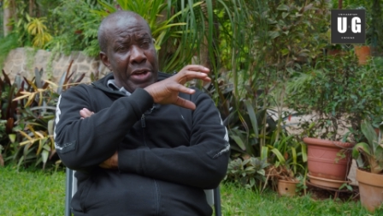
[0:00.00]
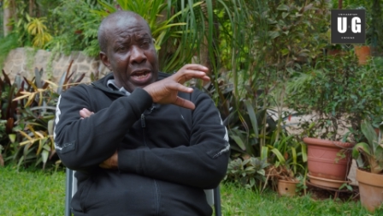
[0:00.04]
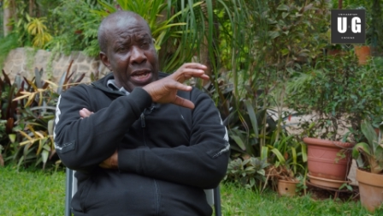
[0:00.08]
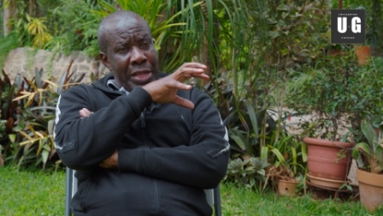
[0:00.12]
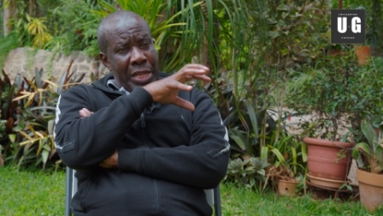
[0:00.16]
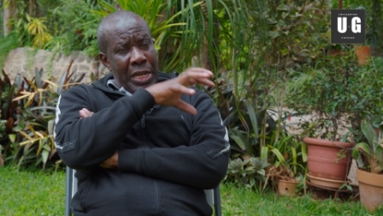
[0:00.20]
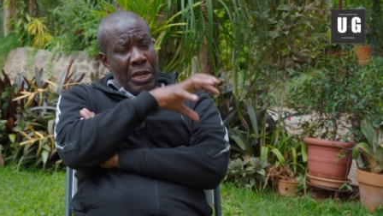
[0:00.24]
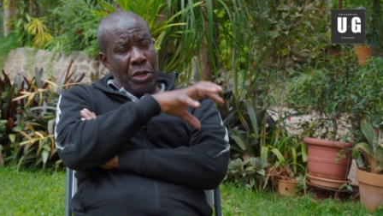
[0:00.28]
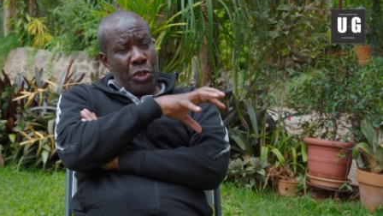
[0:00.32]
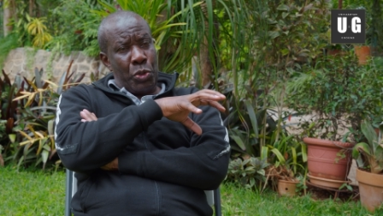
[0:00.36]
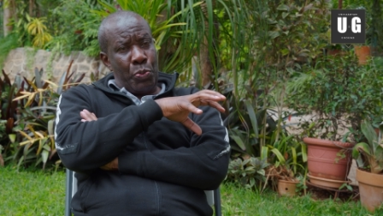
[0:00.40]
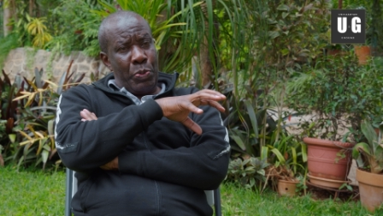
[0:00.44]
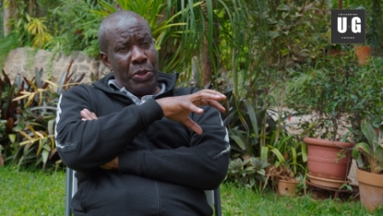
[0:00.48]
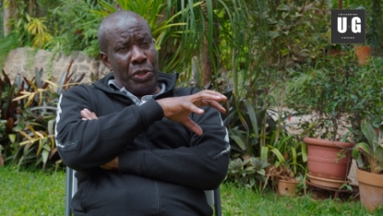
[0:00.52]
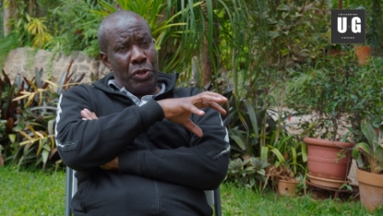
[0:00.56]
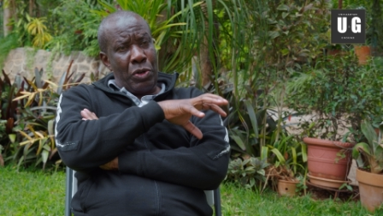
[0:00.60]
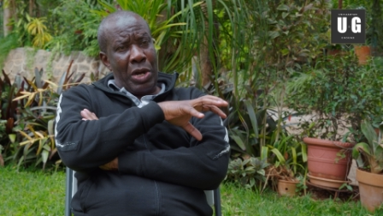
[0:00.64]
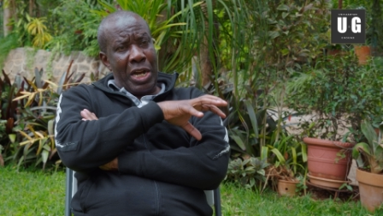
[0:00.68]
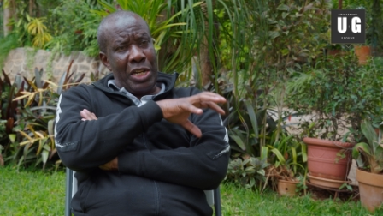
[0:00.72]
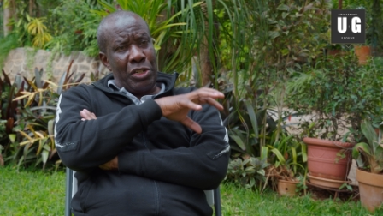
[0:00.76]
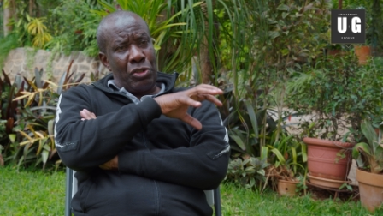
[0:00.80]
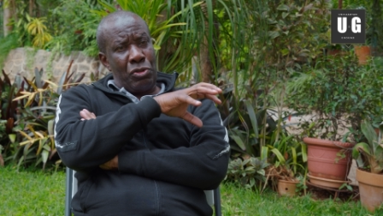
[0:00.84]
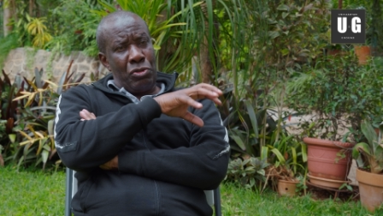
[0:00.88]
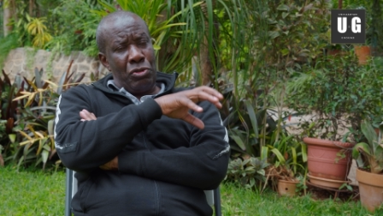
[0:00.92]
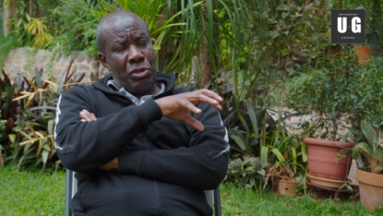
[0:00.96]
other hospital
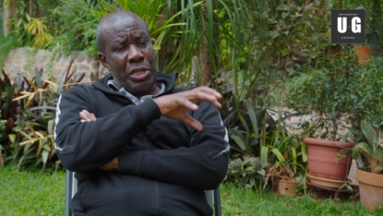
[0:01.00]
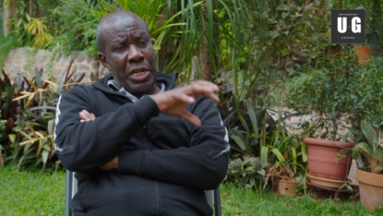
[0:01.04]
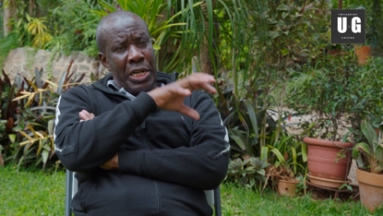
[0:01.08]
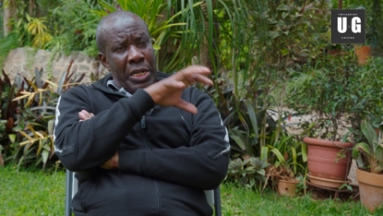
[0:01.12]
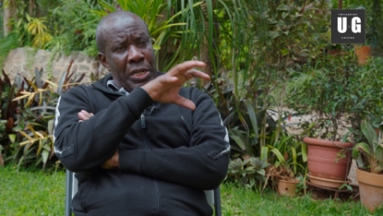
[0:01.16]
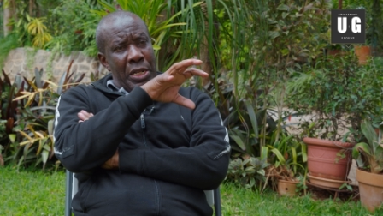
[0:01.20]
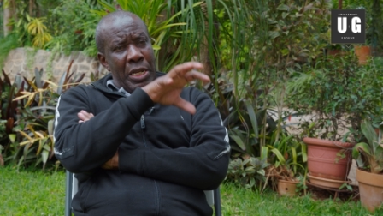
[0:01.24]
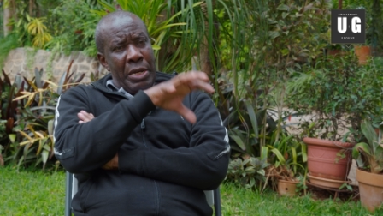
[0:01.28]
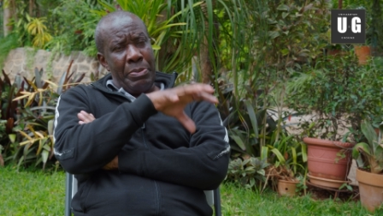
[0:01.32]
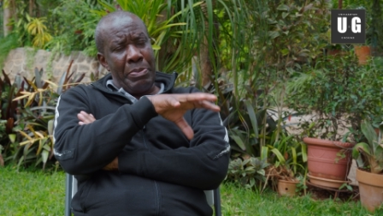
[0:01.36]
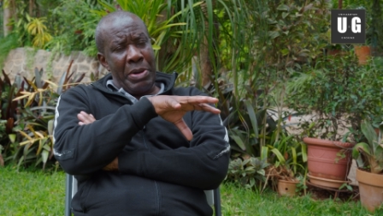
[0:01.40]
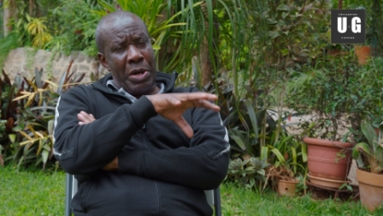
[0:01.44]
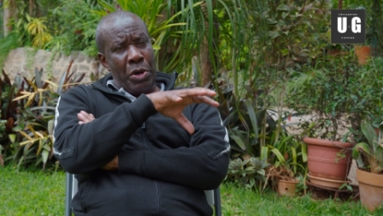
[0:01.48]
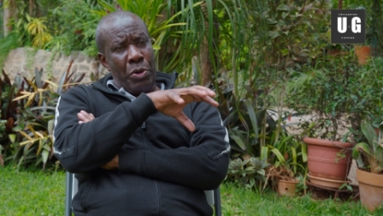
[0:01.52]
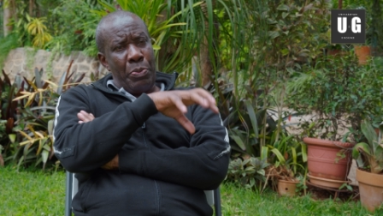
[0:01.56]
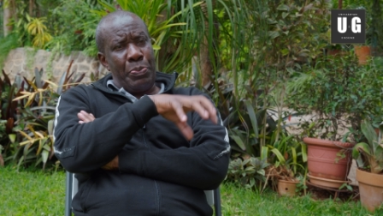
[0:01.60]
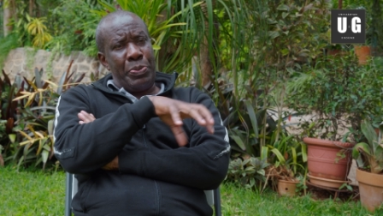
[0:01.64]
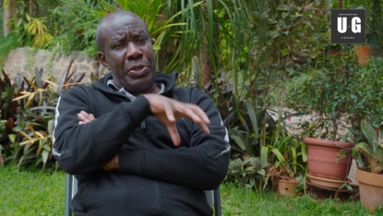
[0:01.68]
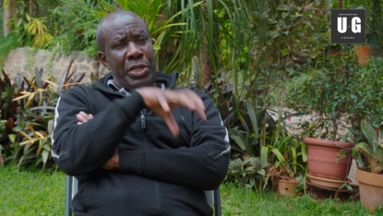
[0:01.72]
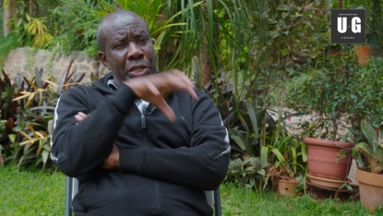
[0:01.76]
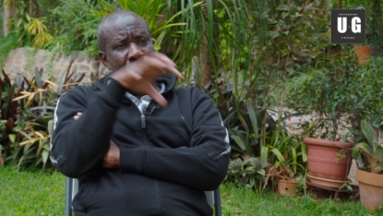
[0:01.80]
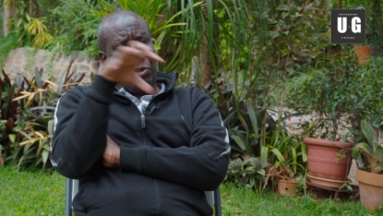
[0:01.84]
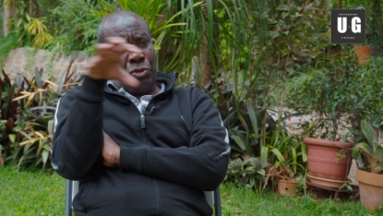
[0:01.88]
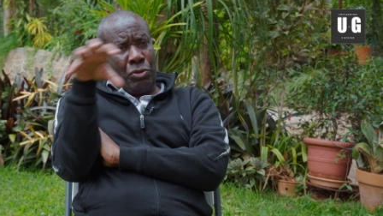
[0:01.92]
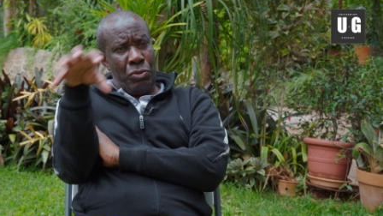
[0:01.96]
has to take the
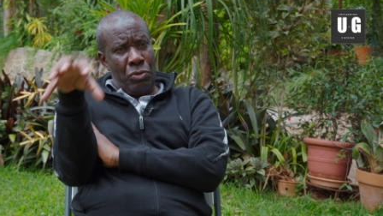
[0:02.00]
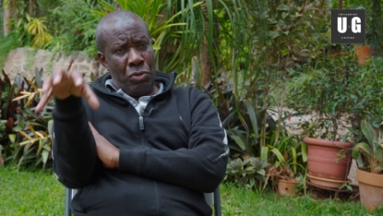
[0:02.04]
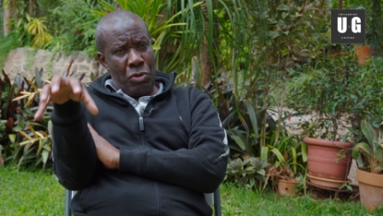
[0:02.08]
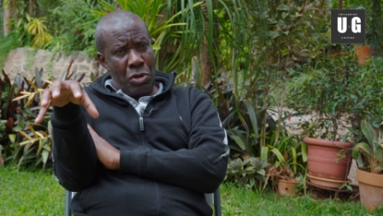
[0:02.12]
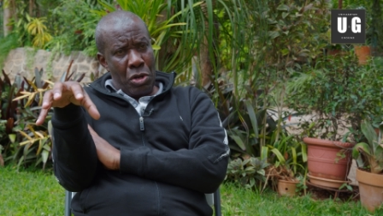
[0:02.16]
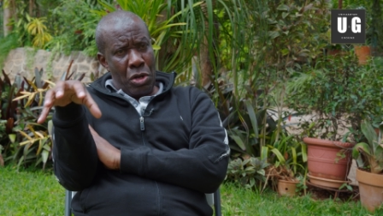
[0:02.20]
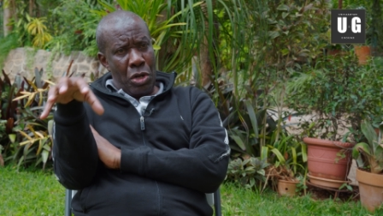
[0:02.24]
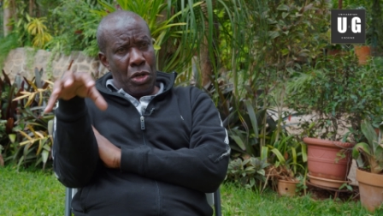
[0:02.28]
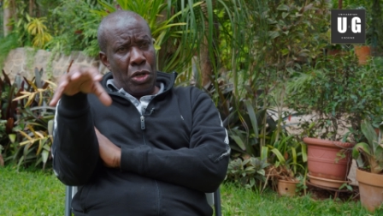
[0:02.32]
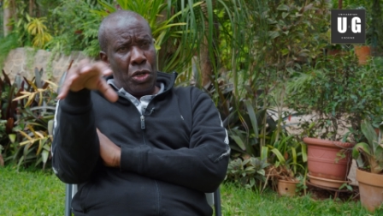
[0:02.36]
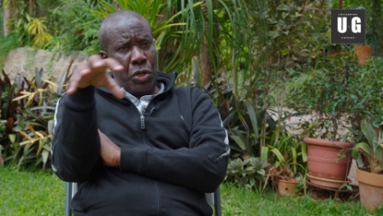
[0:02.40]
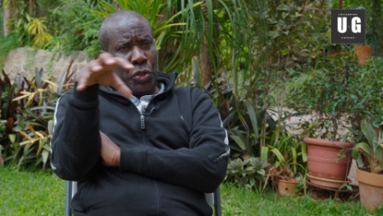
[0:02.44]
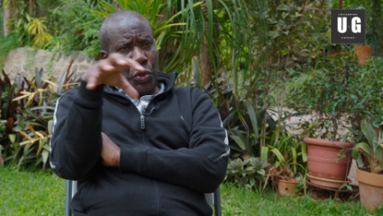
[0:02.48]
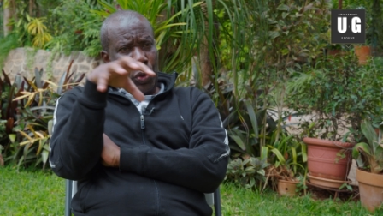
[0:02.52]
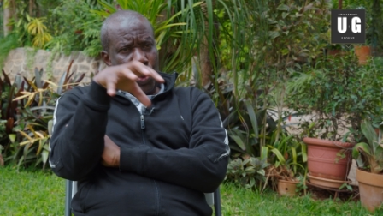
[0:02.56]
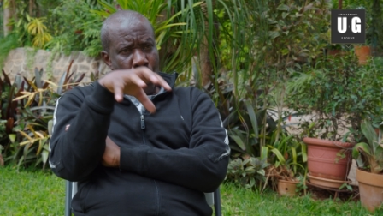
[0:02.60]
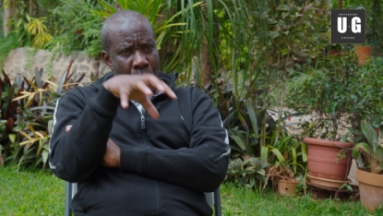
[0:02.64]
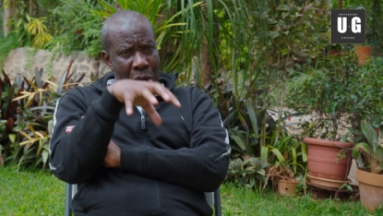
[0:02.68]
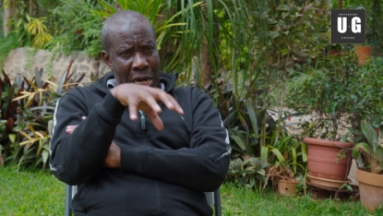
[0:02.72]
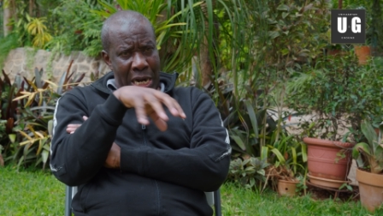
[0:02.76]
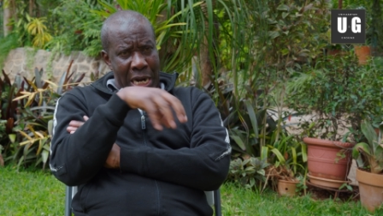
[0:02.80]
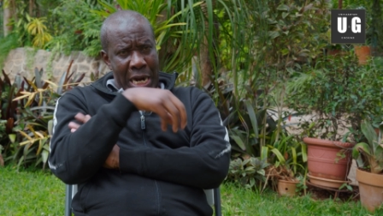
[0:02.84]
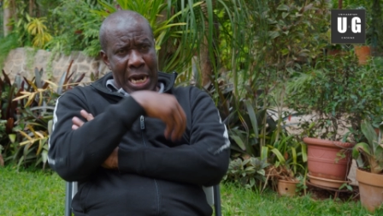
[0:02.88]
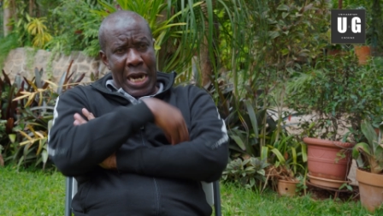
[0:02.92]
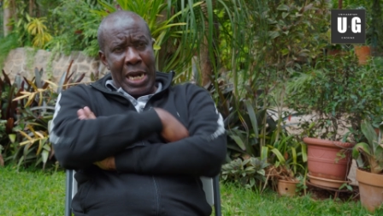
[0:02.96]
biopsy to
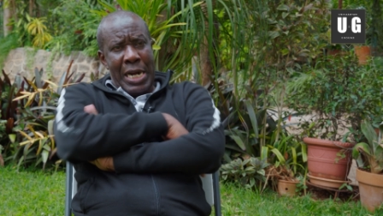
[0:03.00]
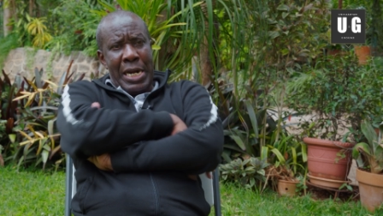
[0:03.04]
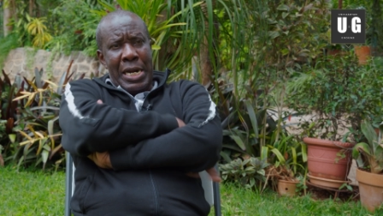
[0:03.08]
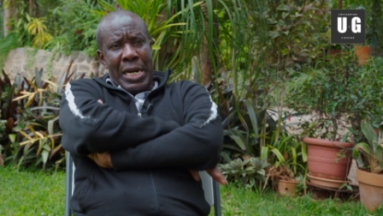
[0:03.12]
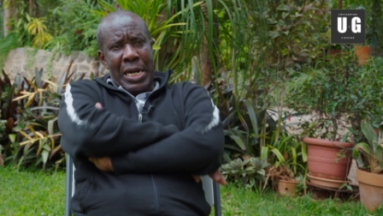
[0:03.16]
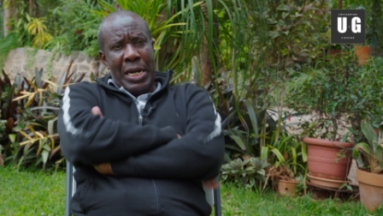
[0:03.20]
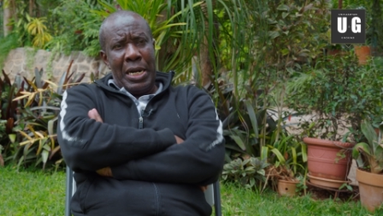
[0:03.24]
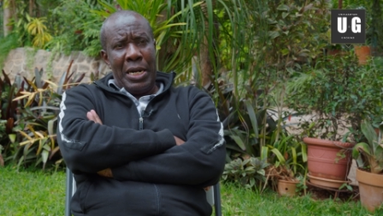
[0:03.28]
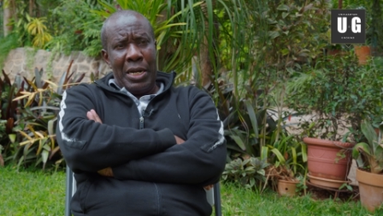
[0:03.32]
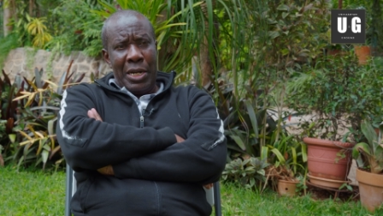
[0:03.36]
Aga Khan.